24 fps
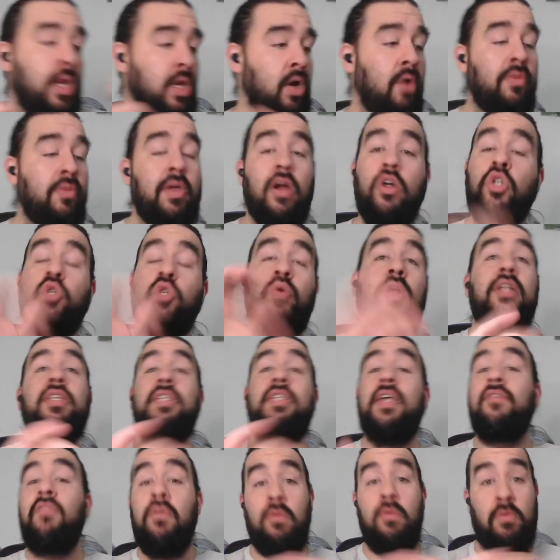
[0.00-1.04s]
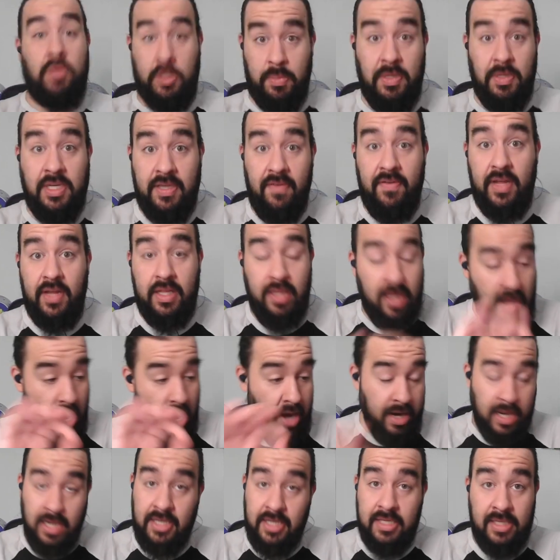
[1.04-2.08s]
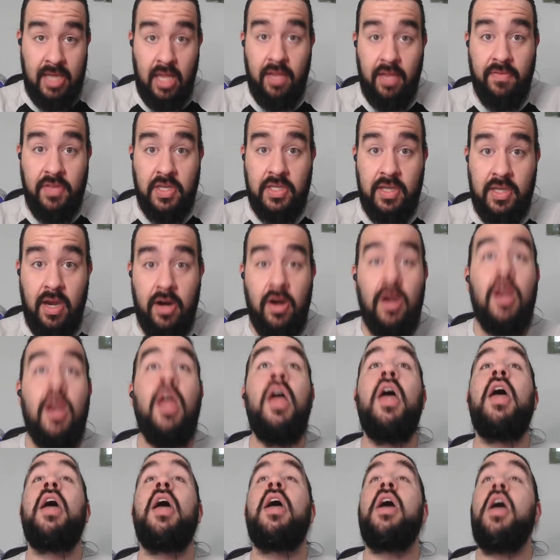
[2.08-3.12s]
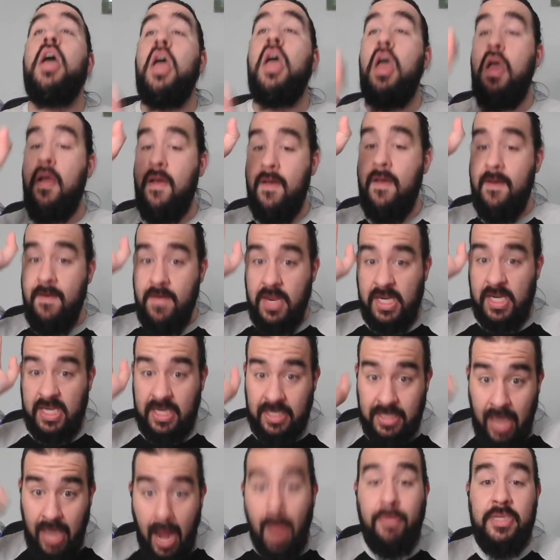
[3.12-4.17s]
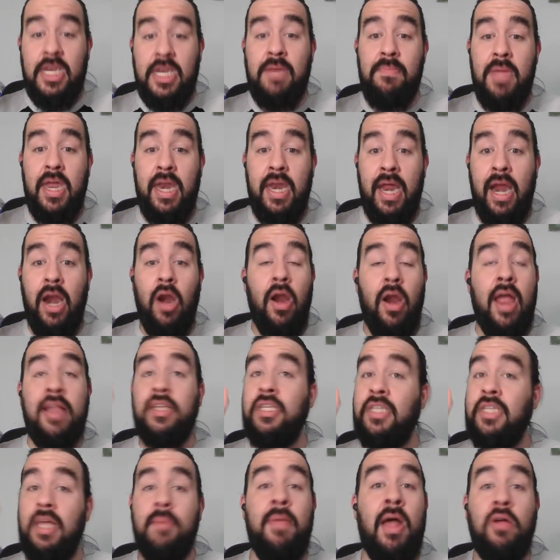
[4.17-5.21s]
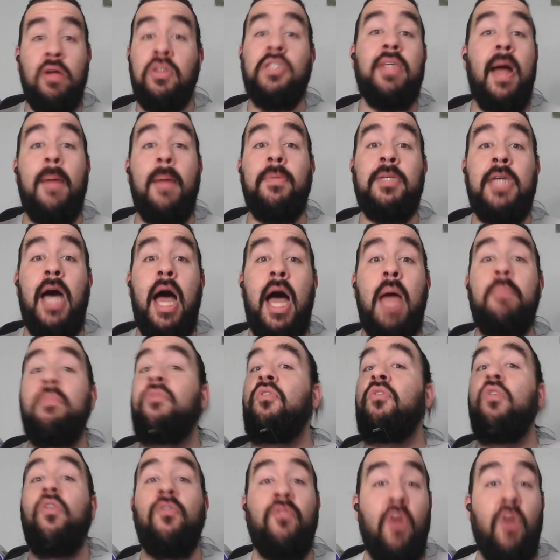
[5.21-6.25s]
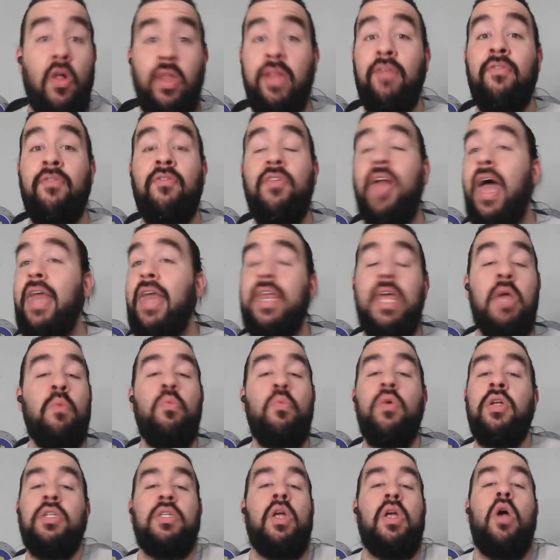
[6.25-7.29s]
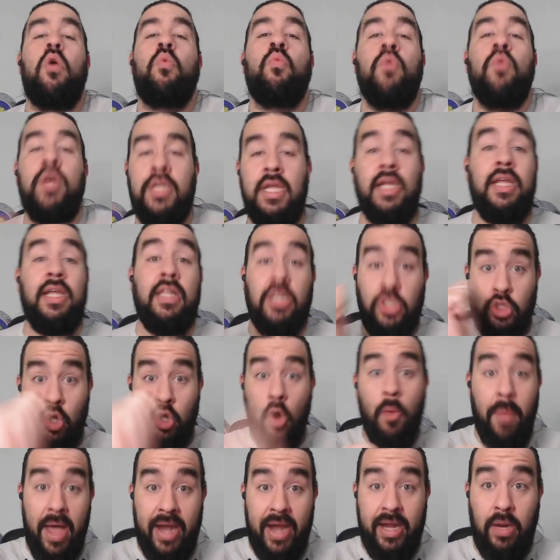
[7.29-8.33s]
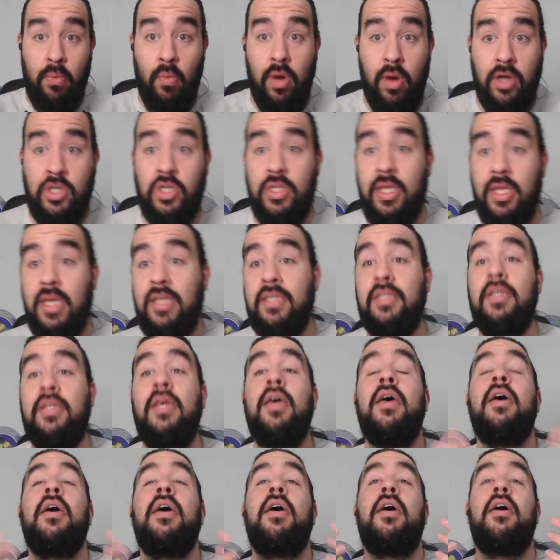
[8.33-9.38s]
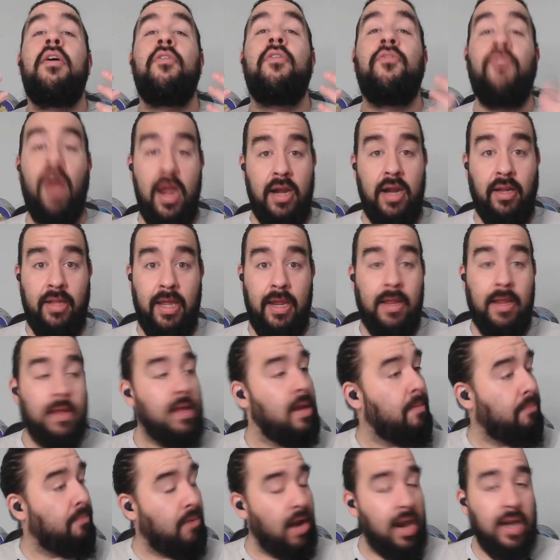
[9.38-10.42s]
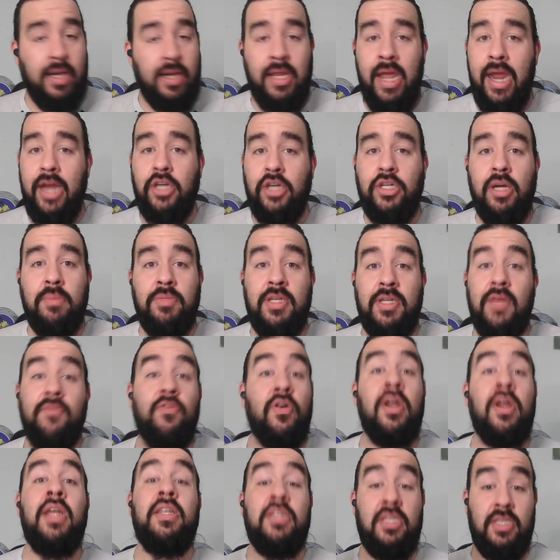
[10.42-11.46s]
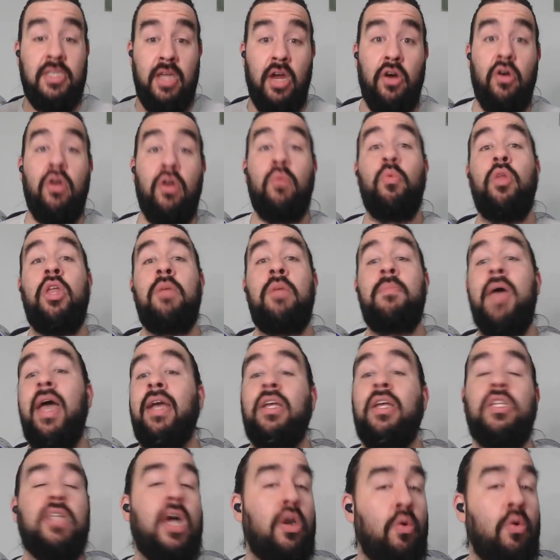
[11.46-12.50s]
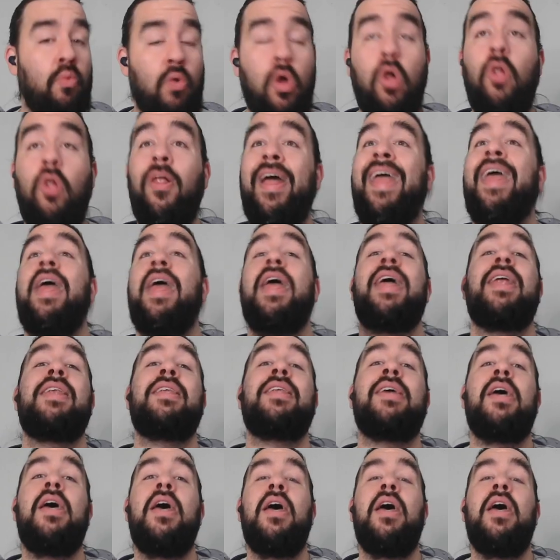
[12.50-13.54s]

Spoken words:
go there. Trent Seven, specifically, on his sell of the stunner, stopped in midair and somehow stopped time before falling flat. It was ridiculous. Go back and watch this. Finally, Brian Cage comes in for his stunner, and Willie Mack is on a roll, and